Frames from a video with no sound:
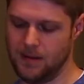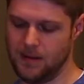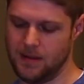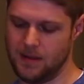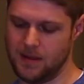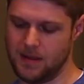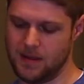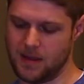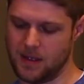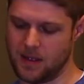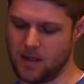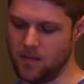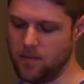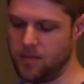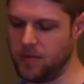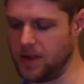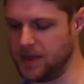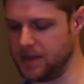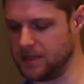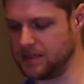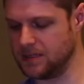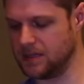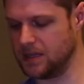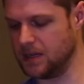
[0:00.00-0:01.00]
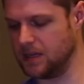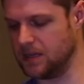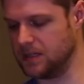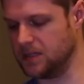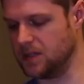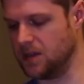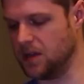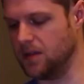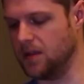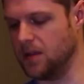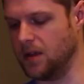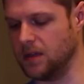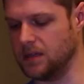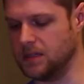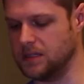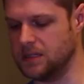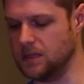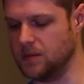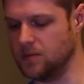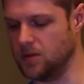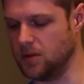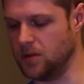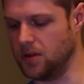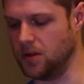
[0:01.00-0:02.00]
the complaints that I saw online
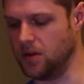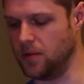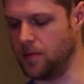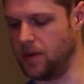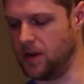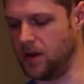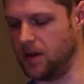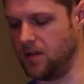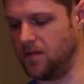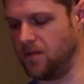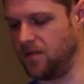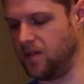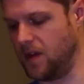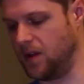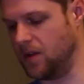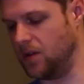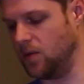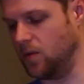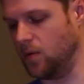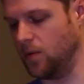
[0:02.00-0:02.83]
seemed a little bit unfounded,